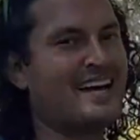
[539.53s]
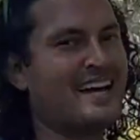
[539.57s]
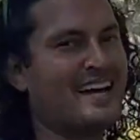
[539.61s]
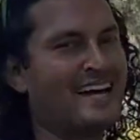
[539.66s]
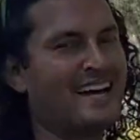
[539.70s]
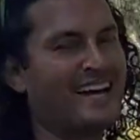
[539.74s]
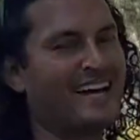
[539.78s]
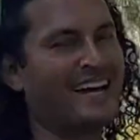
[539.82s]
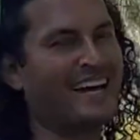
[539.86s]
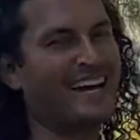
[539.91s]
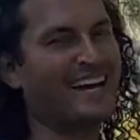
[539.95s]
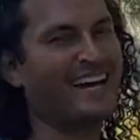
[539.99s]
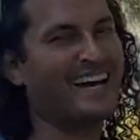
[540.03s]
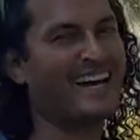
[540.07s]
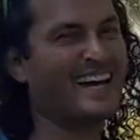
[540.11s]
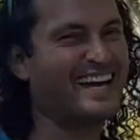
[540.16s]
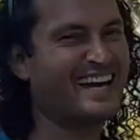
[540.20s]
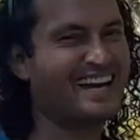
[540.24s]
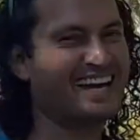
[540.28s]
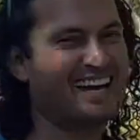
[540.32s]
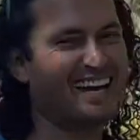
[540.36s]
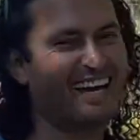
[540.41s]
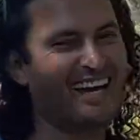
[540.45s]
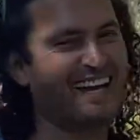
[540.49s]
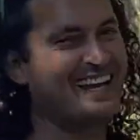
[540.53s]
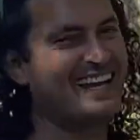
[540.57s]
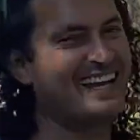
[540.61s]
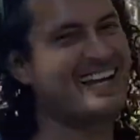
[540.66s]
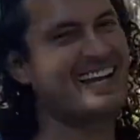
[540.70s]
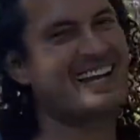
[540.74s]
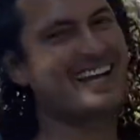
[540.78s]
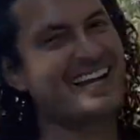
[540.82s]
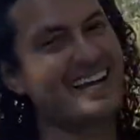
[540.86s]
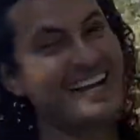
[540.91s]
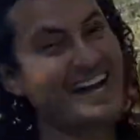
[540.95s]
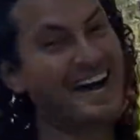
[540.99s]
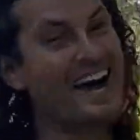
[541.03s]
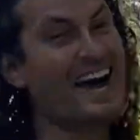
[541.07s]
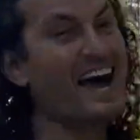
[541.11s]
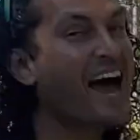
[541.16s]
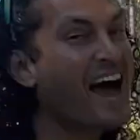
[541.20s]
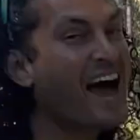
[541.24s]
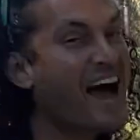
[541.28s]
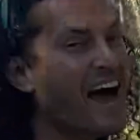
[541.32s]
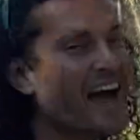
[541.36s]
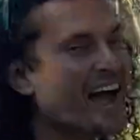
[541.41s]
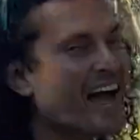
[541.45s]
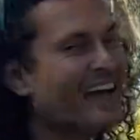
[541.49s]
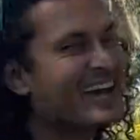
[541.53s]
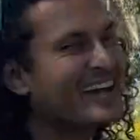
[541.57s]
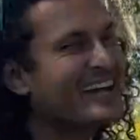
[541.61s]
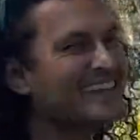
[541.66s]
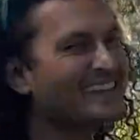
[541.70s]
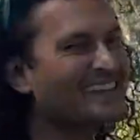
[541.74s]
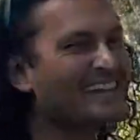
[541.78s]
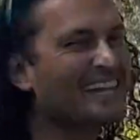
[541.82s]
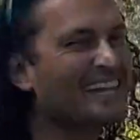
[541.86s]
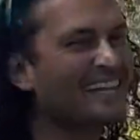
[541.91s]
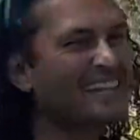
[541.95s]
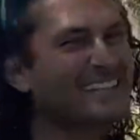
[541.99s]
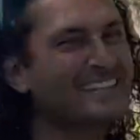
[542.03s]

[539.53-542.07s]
Come and see us. Alora,